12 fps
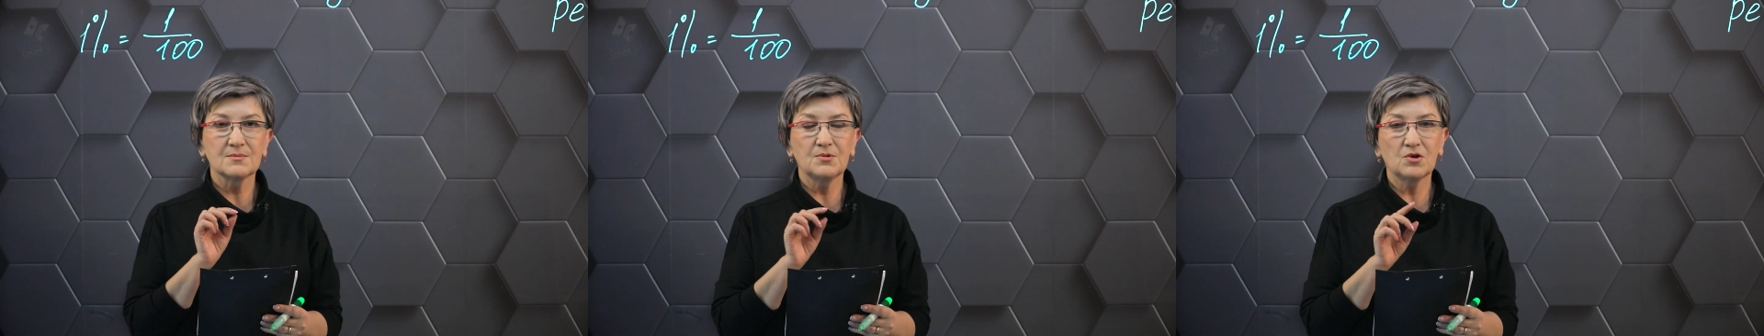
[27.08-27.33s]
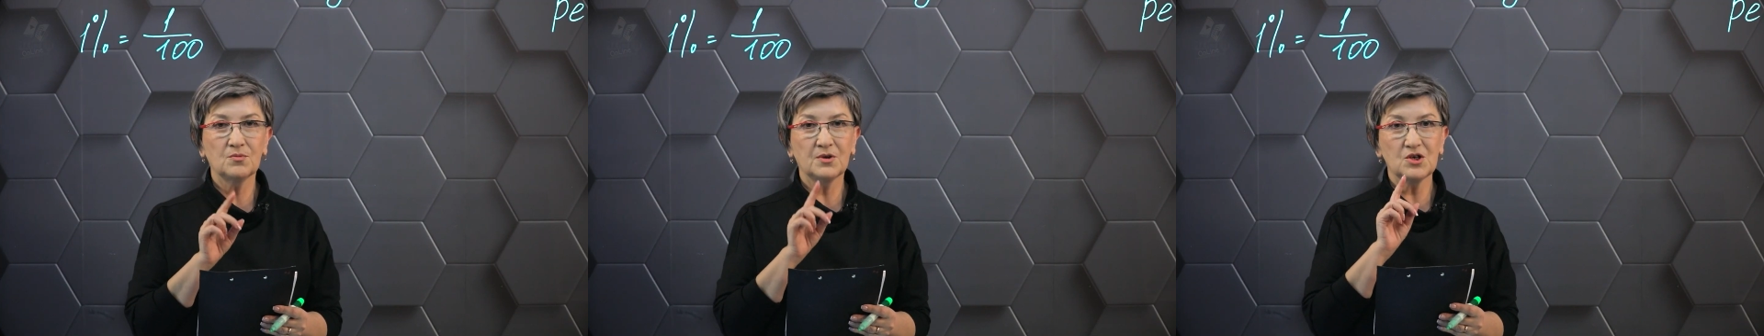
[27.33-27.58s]

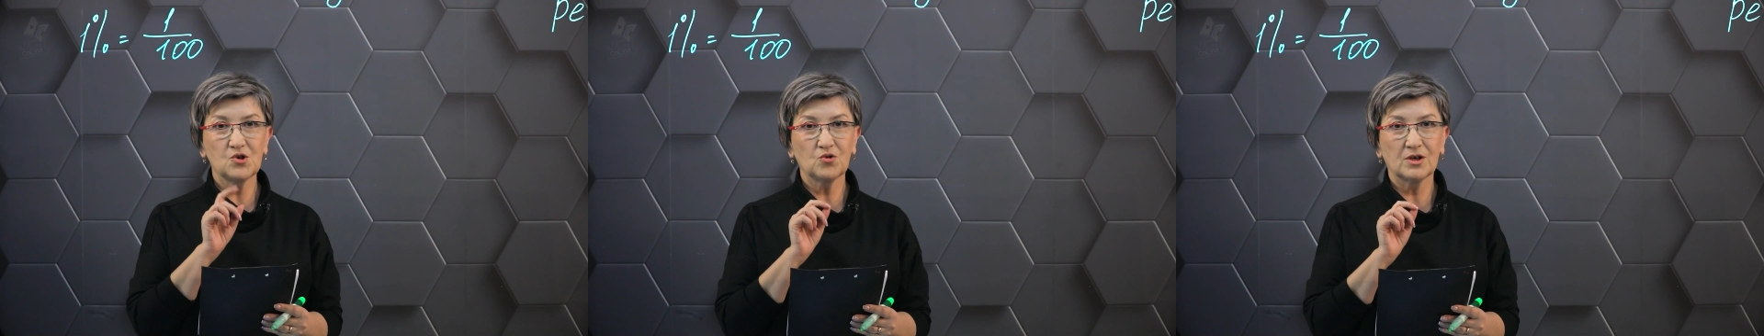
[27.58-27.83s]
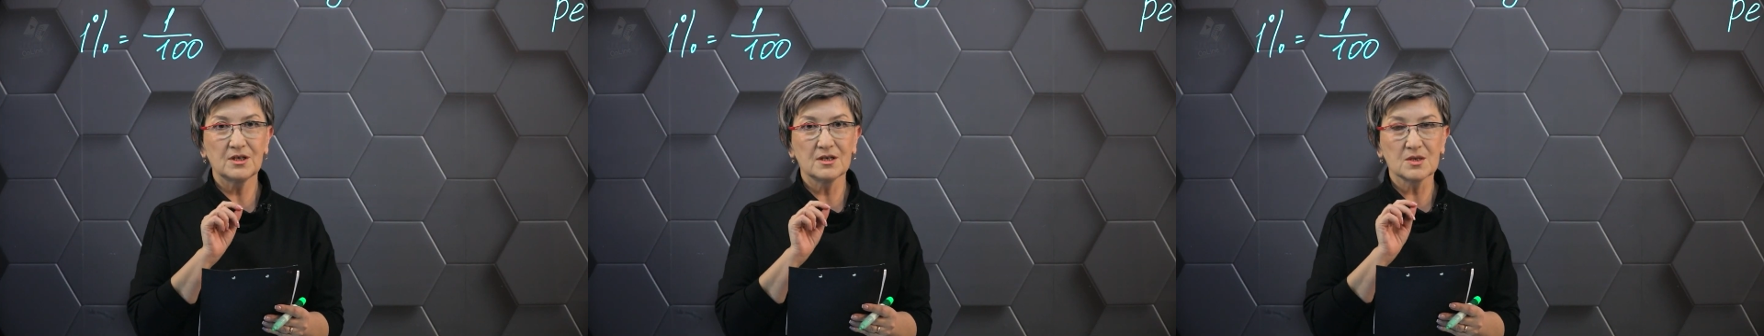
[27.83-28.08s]
way to
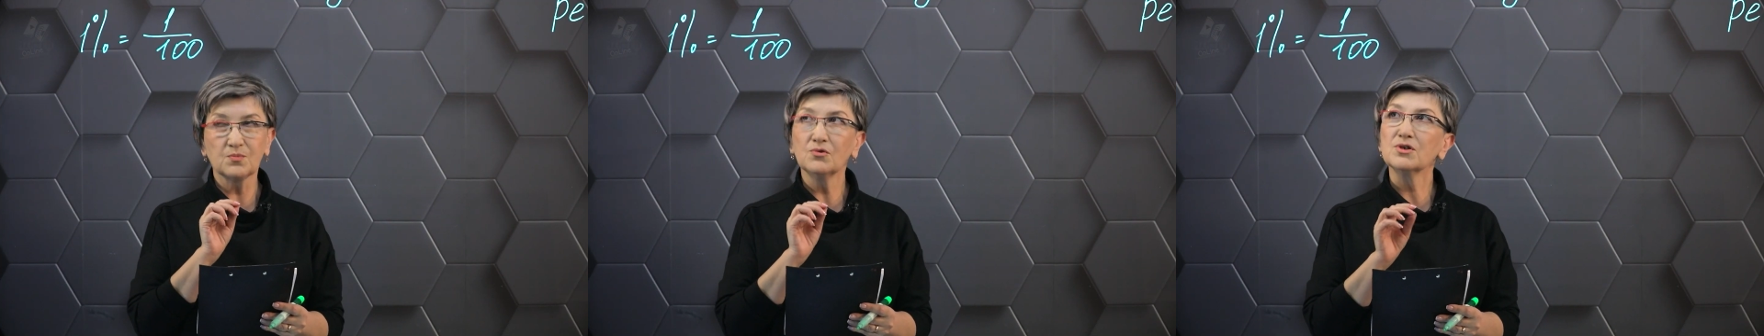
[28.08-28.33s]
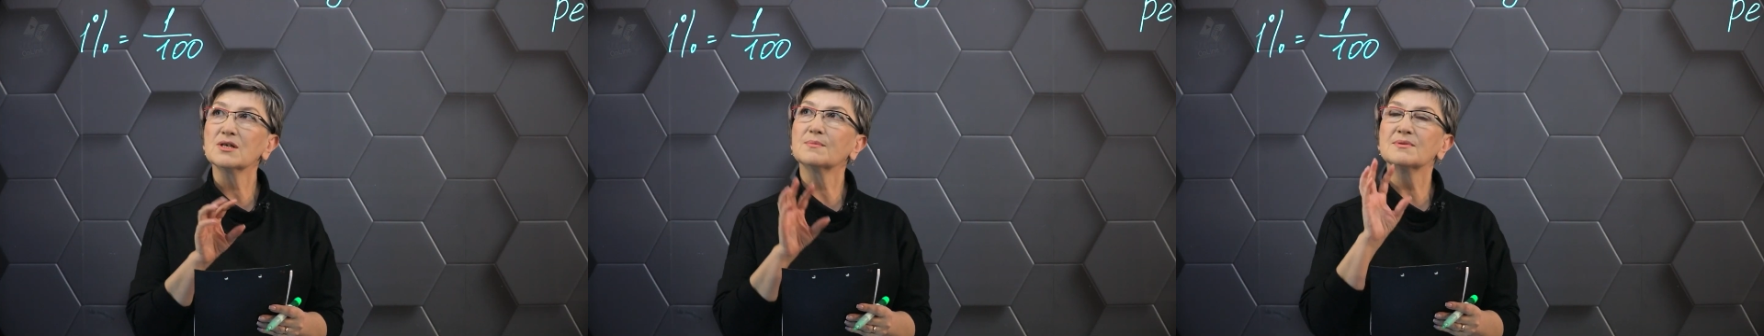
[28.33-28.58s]
write a
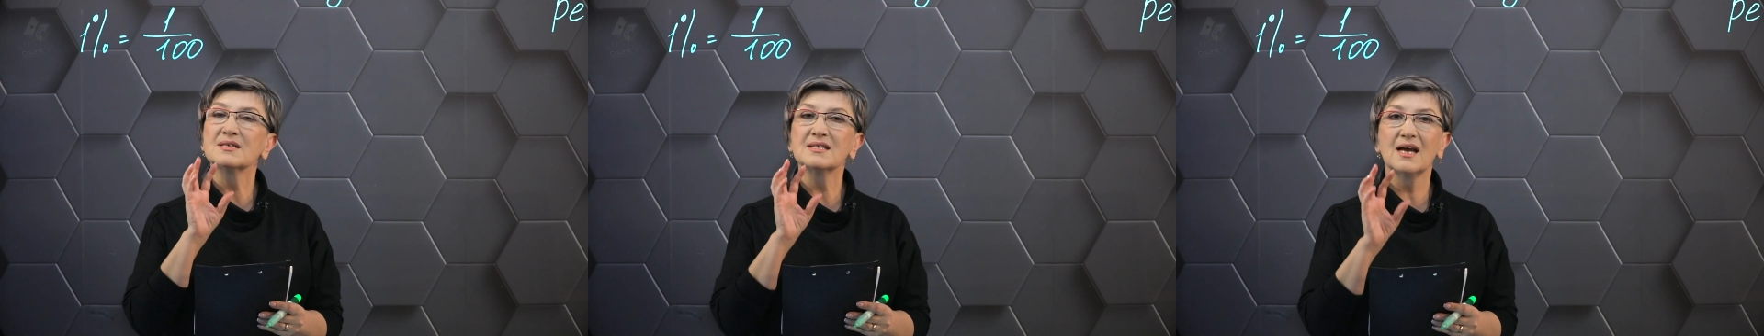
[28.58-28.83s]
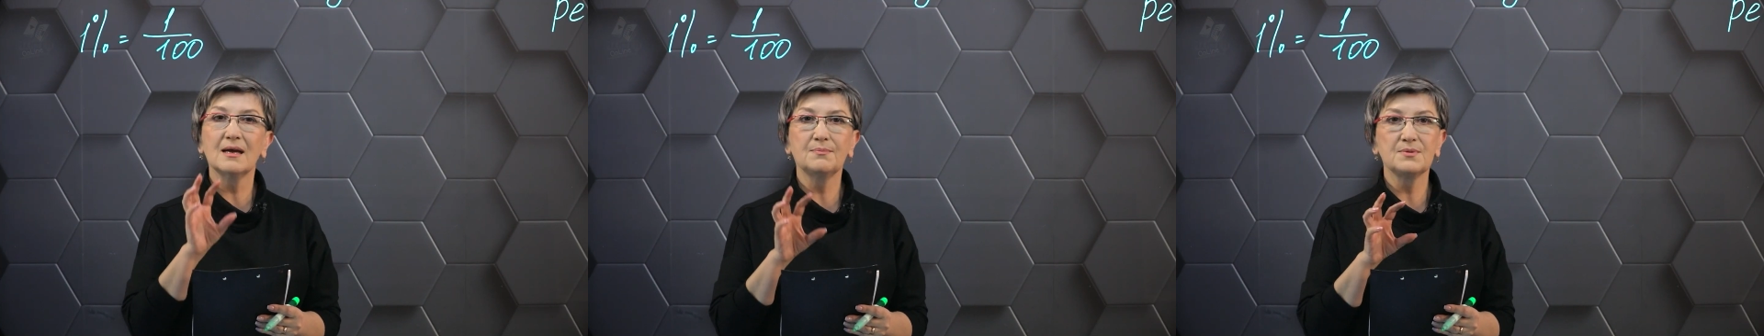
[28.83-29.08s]
fractional
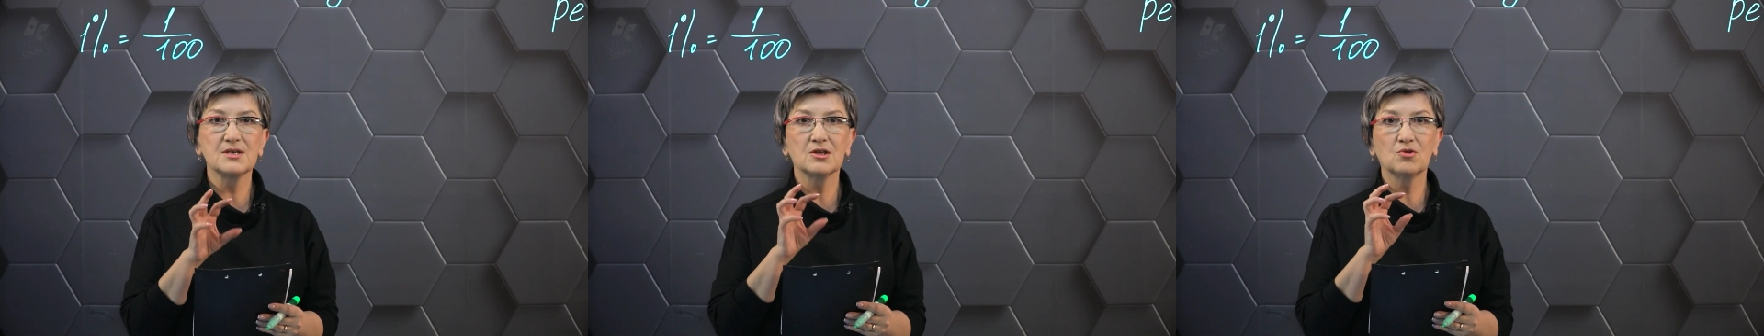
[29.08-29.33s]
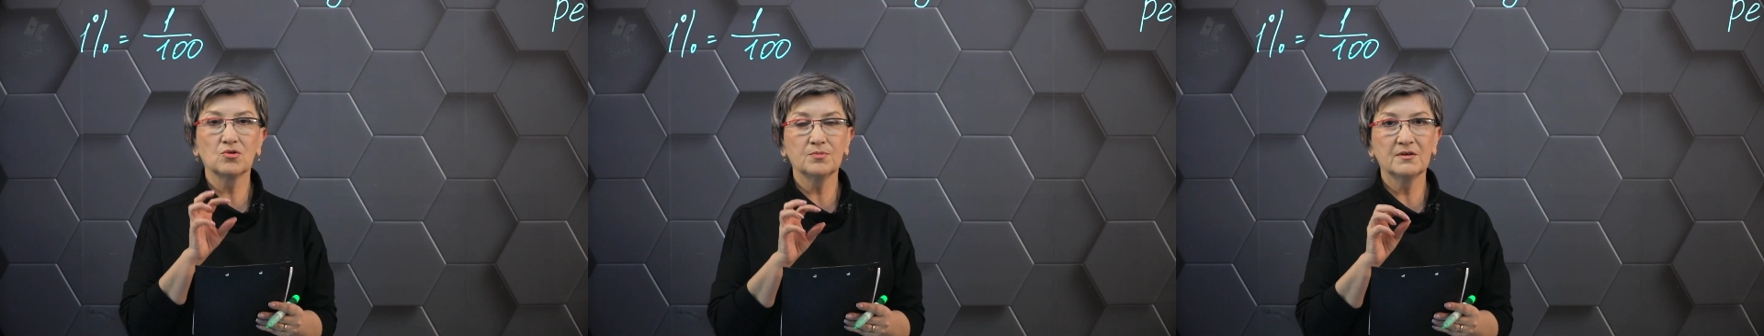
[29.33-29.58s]
number
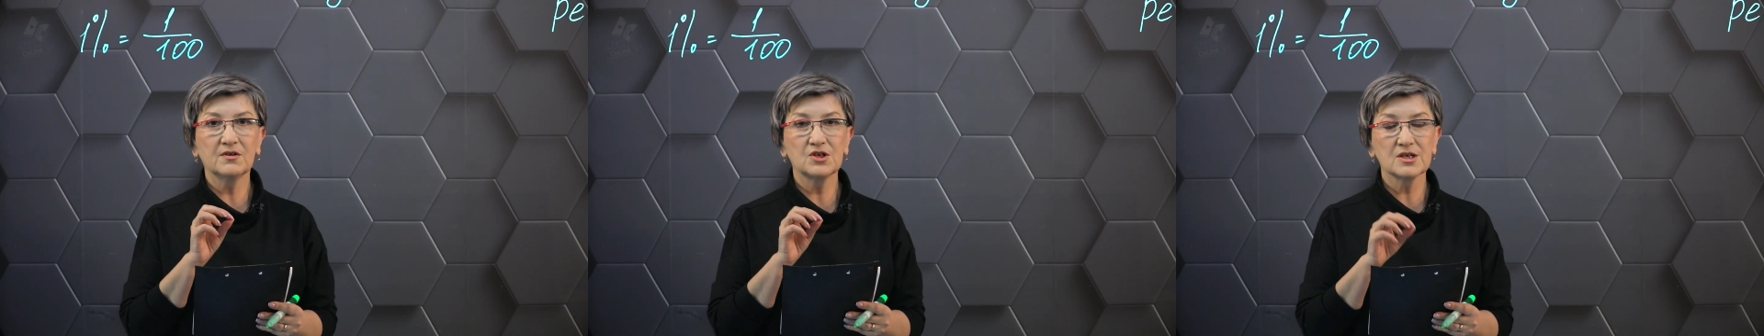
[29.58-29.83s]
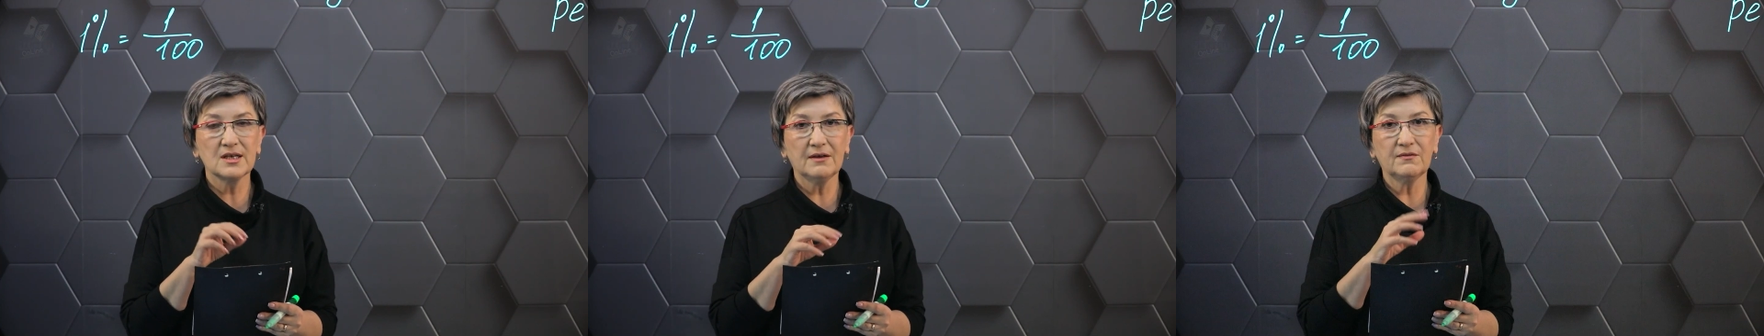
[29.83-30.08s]
as a
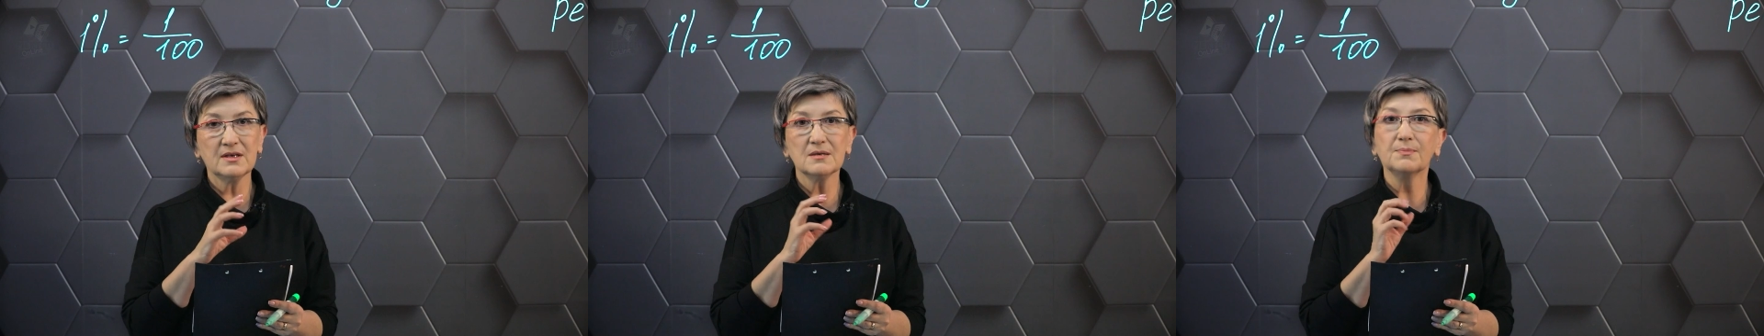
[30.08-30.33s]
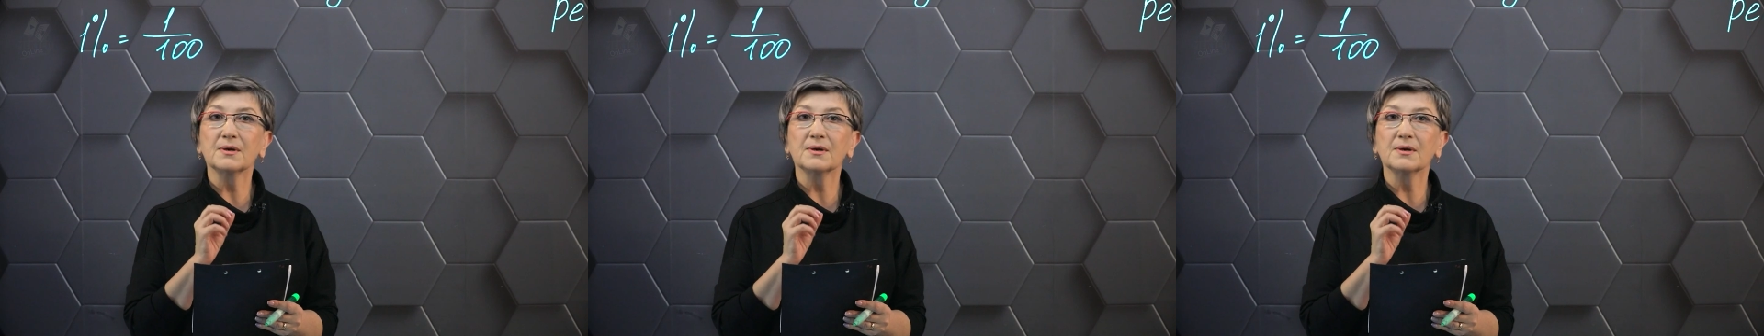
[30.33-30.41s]
percent.